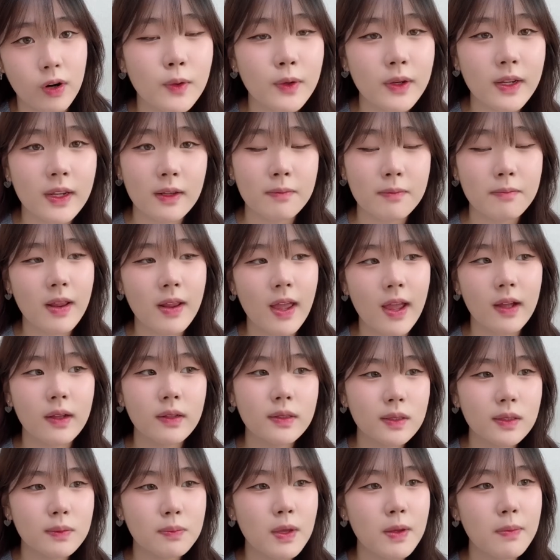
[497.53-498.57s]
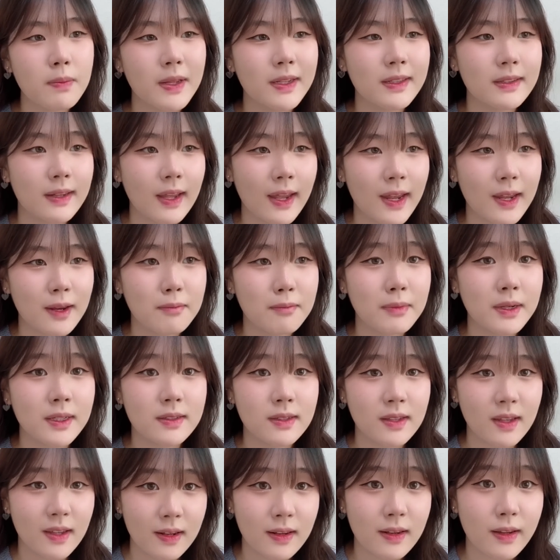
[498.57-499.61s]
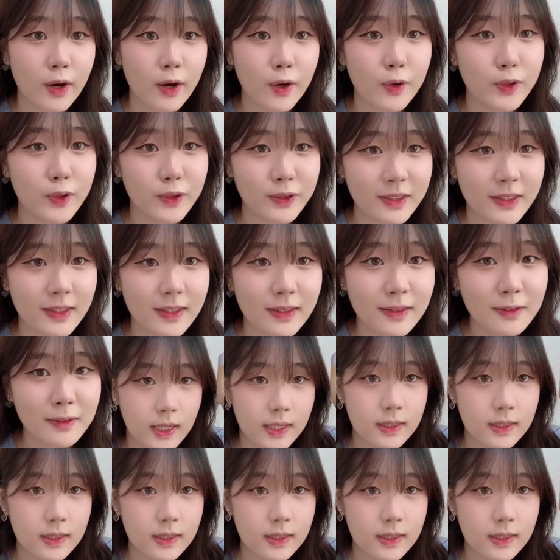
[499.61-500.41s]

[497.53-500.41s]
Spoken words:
So it helps me maintain my skincare routine,